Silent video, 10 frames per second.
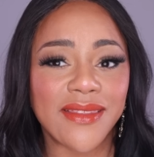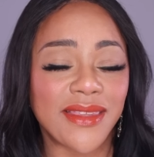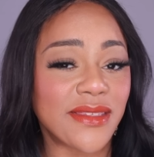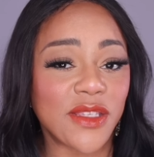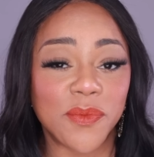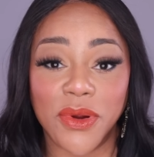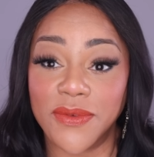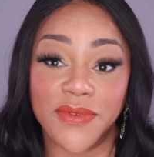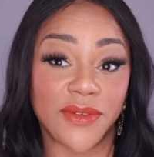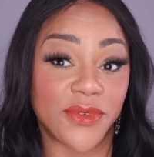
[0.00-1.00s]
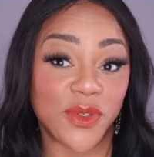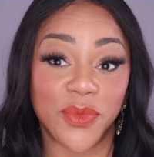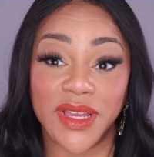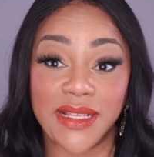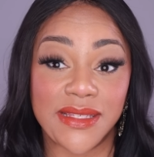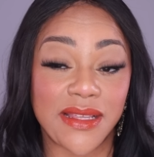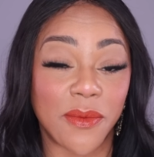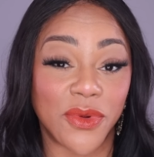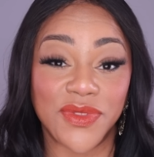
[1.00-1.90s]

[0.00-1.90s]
This is perfect for spring and summer.